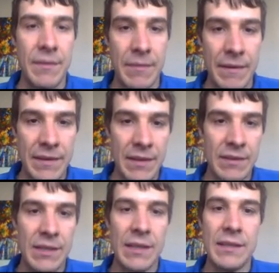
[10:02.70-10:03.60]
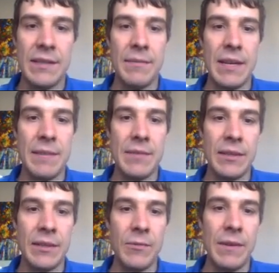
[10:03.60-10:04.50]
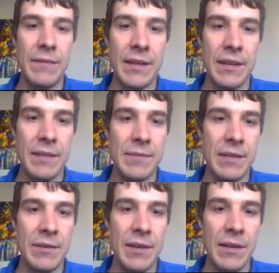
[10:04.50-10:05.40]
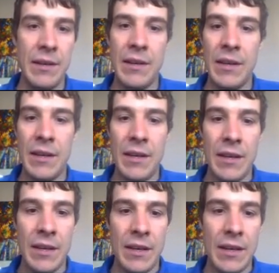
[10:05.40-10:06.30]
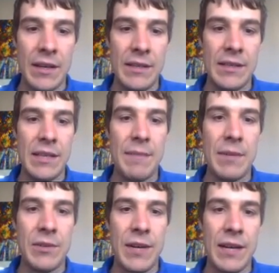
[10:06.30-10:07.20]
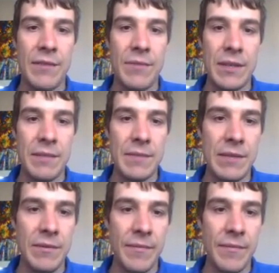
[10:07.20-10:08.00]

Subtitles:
wavelengths, and you see that sometimes a little wavelength comes out, and this is keeping track of what comes out.